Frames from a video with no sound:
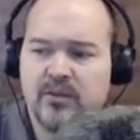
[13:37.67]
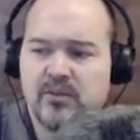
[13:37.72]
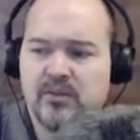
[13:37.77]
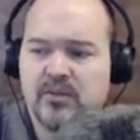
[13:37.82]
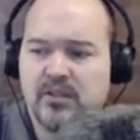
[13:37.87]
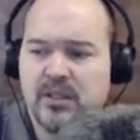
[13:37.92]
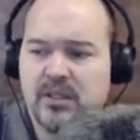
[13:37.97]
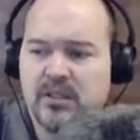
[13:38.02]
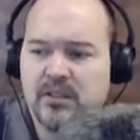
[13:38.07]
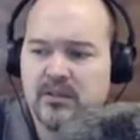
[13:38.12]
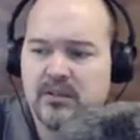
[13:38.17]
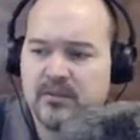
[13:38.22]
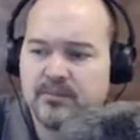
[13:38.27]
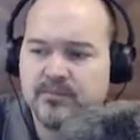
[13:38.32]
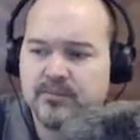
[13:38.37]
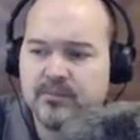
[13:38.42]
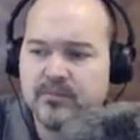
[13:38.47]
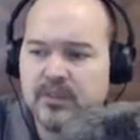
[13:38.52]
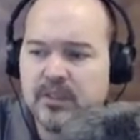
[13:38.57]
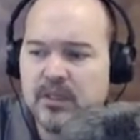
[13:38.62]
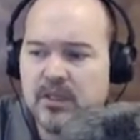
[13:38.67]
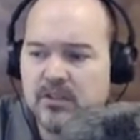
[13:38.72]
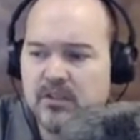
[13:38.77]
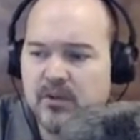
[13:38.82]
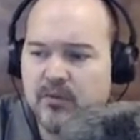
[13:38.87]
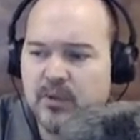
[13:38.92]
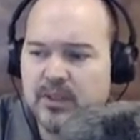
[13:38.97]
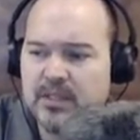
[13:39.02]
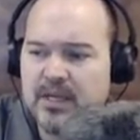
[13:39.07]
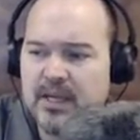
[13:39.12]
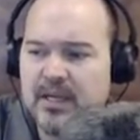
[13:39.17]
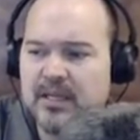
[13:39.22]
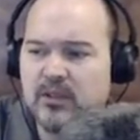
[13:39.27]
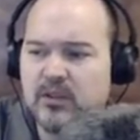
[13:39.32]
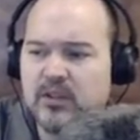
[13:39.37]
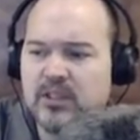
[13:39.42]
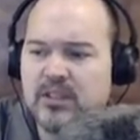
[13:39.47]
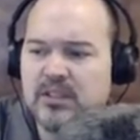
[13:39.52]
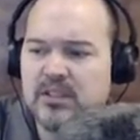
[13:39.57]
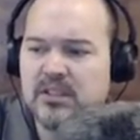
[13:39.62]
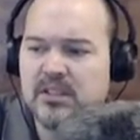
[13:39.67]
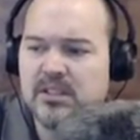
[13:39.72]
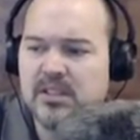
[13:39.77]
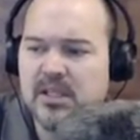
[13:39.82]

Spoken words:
things. So if we take a look at the second